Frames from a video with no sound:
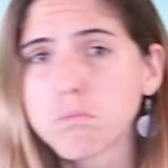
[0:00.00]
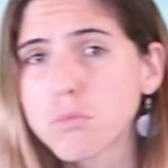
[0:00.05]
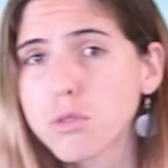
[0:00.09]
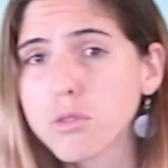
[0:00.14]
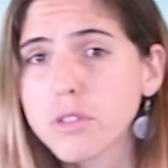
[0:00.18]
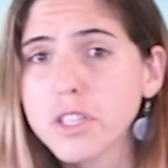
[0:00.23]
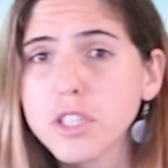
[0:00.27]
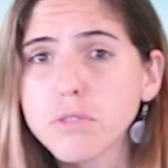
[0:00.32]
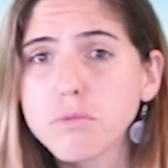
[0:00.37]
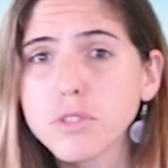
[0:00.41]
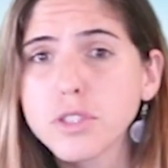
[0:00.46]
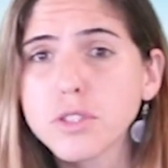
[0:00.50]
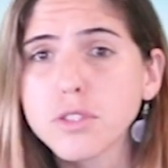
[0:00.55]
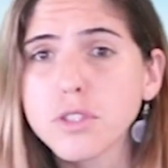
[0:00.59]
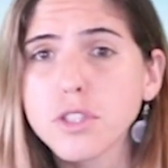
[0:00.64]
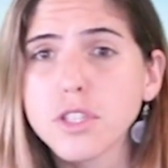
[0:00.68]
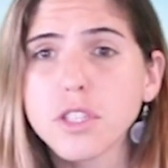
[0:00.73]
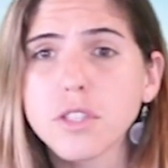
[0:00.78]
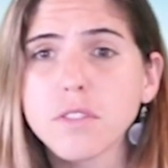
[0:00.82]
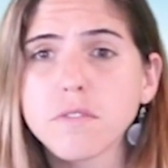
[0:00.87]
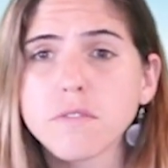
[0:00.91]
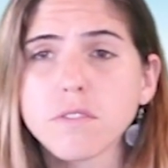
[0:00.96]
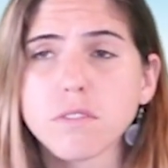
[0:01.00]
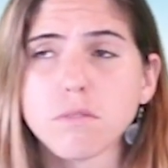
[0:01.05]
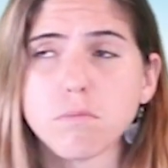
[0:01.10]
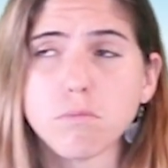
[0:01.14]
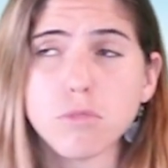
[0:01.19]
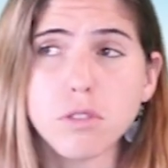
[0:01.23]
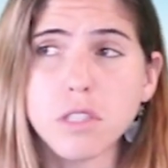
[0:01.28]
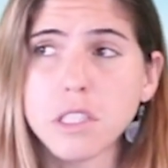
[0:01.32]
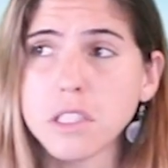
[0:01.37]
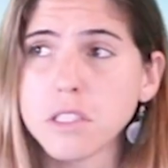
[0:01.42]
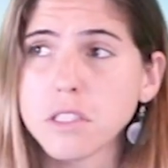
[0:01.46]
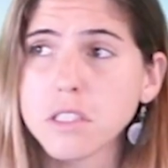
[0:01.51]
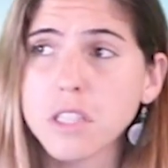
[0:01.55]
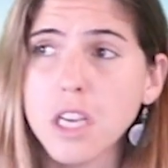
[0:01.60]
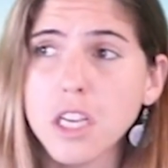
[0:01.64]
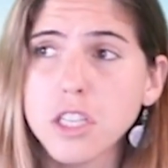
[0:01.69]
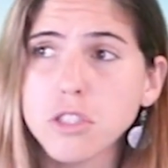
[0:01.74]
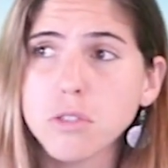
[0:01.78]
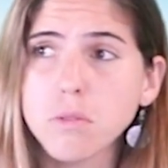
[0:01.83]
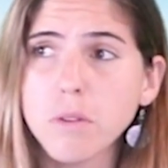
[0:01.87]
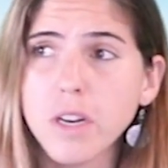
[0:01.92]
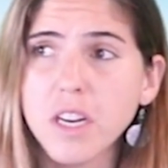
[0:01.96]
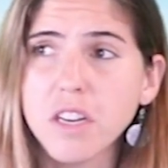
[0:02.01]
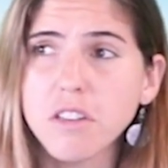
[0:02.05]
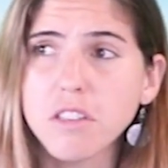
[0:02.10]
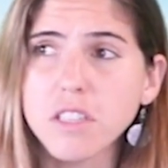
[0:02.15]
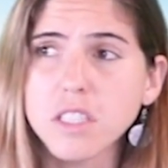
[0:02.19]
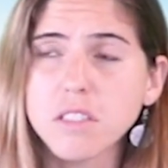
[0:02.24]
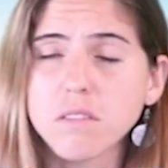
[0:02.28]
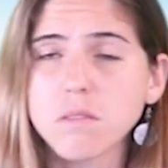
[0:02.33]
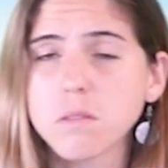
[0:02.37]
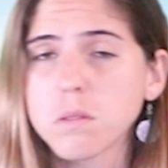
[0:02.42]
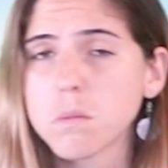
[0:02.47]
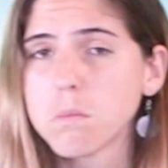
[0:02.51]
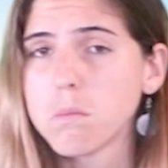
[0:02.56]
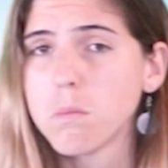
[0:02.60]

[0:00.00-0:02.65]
marine reserves, marine sanctuaries,